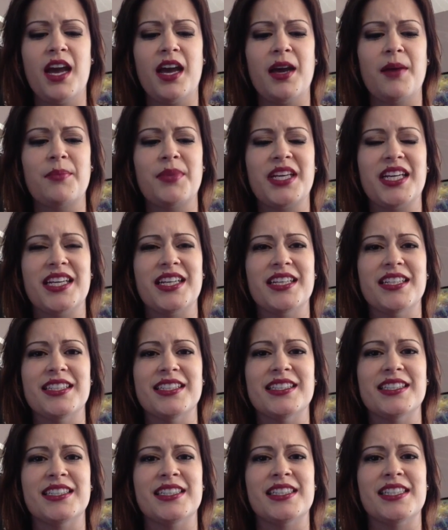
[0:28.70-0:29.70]

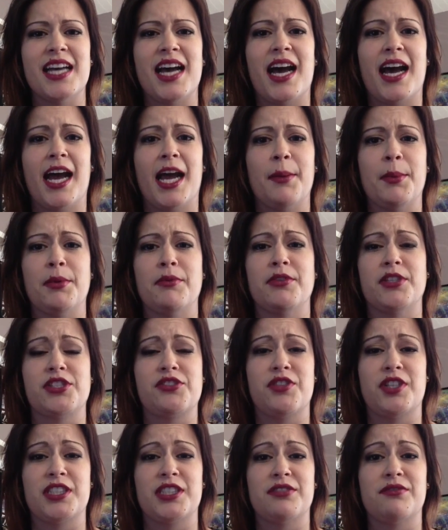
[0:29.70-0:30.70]
Because I'm a
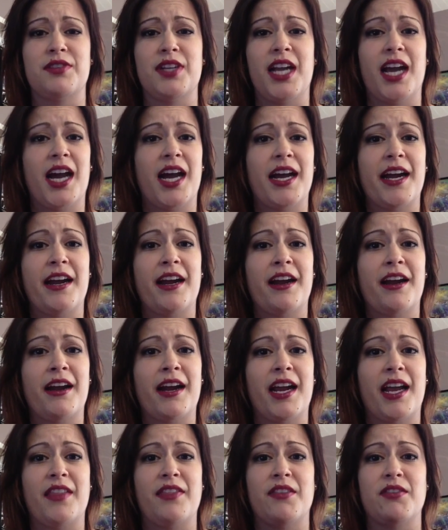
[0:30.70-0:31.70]
restricted rehire
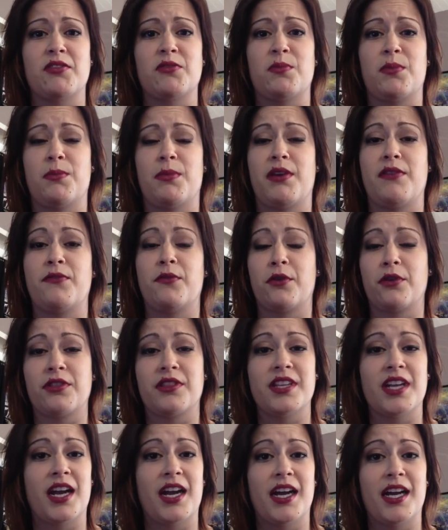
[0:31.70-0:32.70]
and this would be my fourth
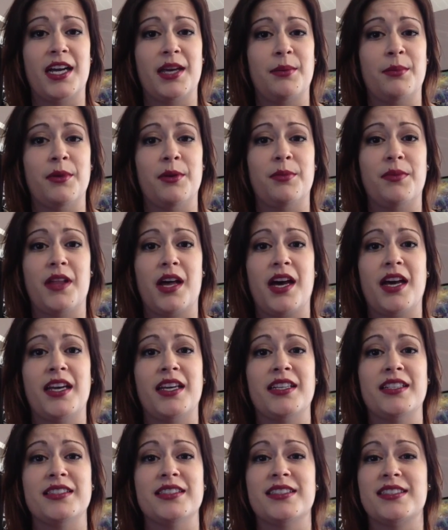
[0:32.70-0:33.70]
time
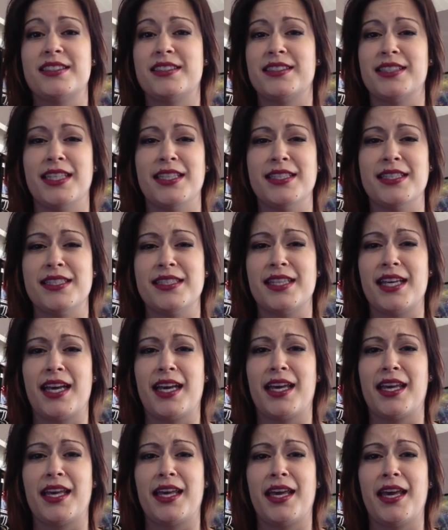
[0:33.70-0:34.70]
applying since
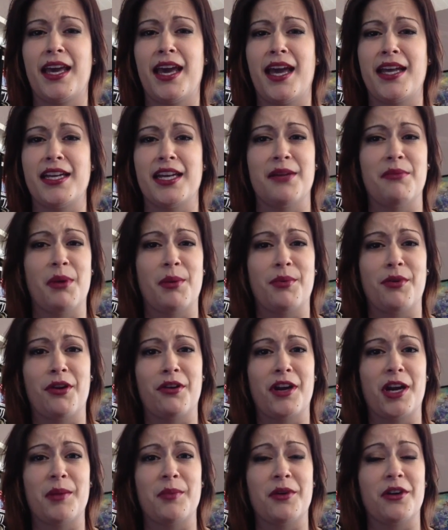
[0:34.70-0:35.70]
I ended my
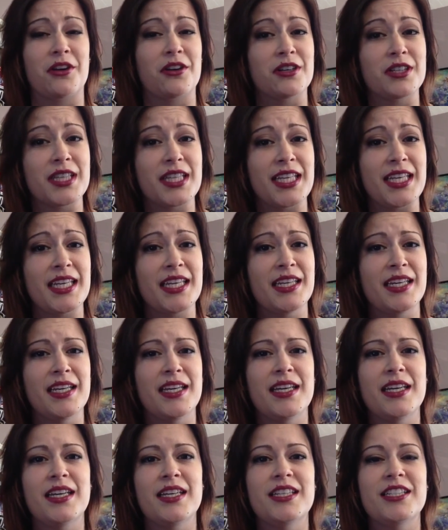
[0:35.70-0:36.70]
program early,
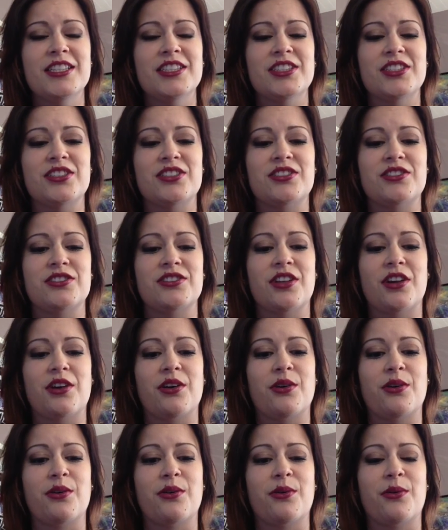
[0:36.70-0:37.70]

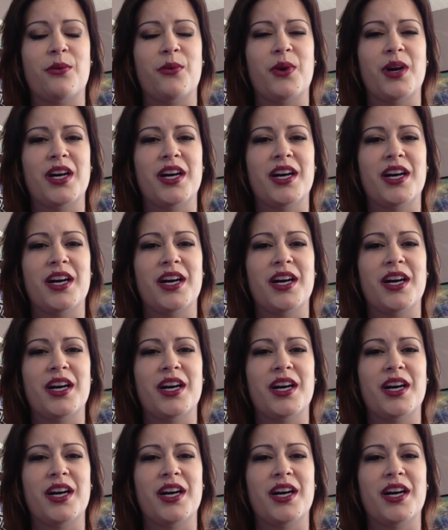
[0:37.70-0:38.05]
so